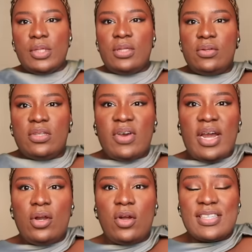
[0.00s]
So it's
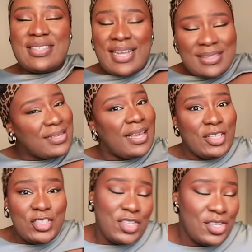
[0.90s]
very long, it's 30
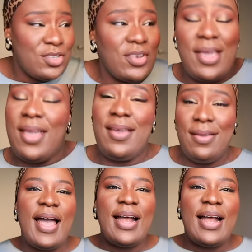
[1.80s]
inches, okay?